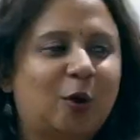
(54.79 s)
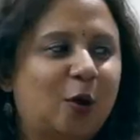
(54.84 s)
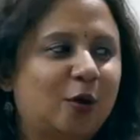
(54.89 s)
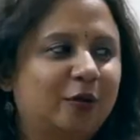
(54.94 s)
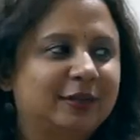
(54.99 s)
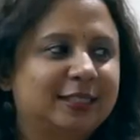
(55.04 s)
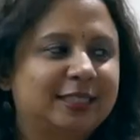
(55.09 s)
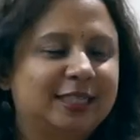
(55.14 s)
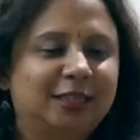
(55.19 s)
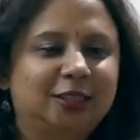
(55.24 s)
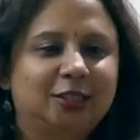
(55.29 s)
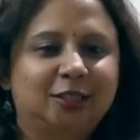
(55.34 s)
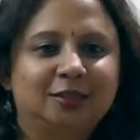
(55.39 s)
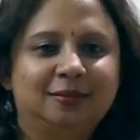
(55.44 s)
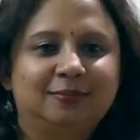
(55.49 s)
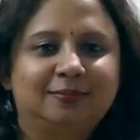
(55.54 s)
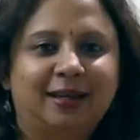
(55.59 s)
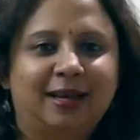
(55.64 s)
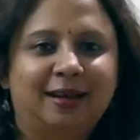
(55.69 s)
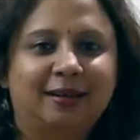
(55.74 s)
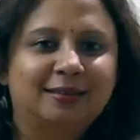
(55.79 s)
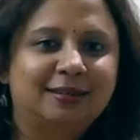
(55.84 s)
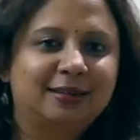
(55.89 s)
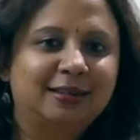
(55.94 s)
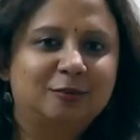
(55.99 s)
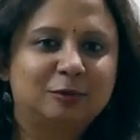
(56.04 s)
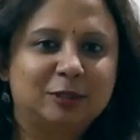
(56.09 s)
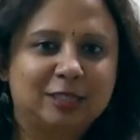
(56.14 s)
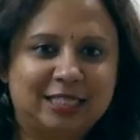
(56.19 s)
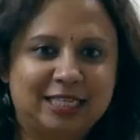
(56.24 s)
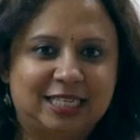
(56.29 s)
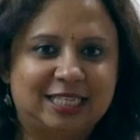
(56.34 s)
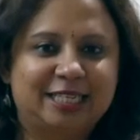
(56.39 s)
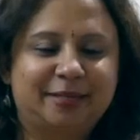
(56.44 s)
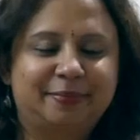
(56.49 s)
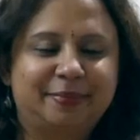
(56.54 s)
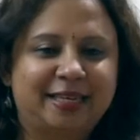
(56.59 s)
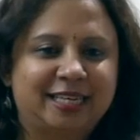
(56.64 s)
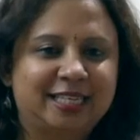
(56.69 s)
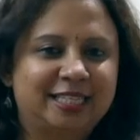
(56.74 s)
conversation, my uncle was teasing me.